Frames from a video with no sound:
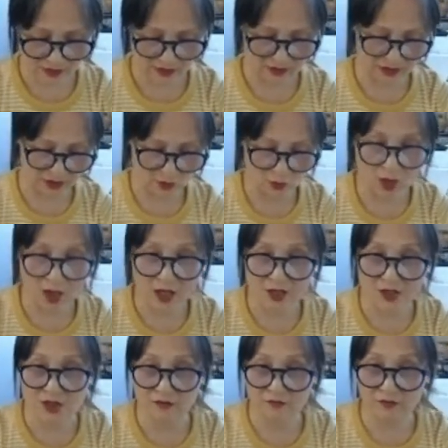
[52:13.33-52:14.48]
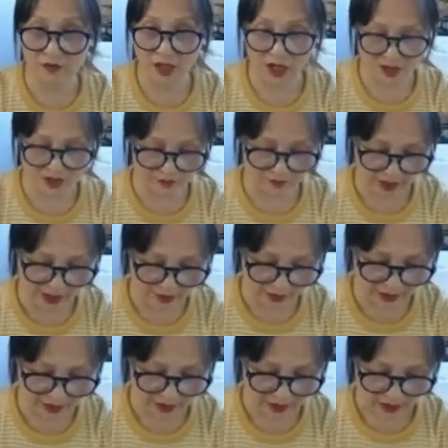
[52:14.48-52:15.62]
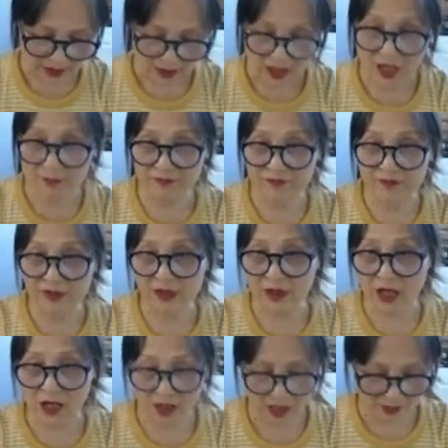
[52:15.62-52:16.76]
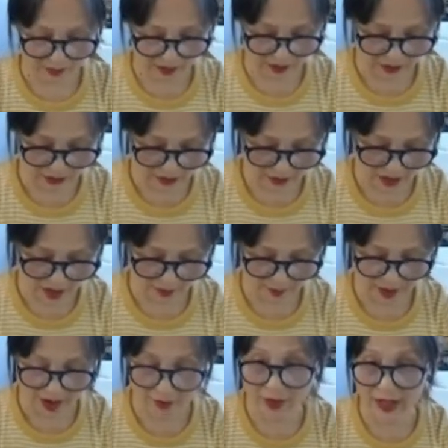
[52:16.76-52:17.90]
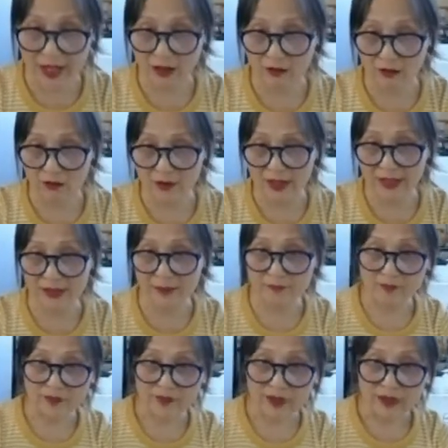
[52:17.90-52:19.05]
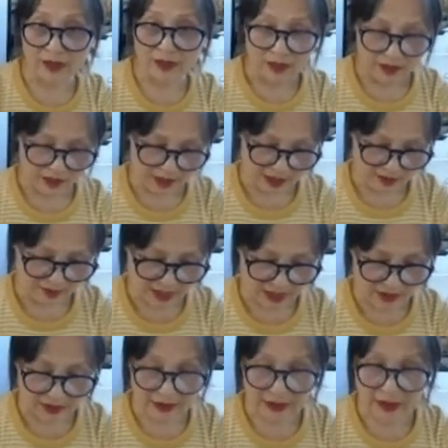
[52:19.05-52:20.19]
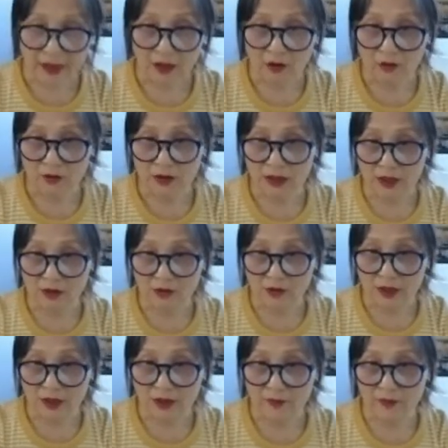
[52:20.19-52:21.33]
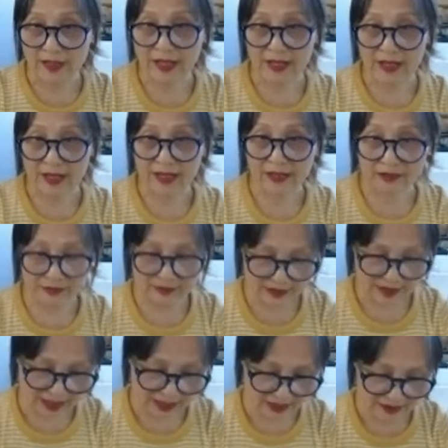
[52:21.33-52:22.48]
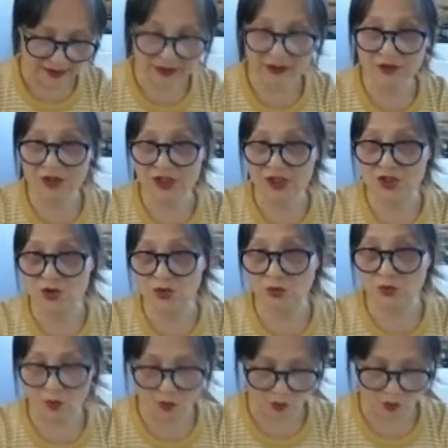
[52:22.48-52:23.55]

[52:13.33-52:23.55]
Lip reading: you want not very the parallel, right? And then go, and then you need to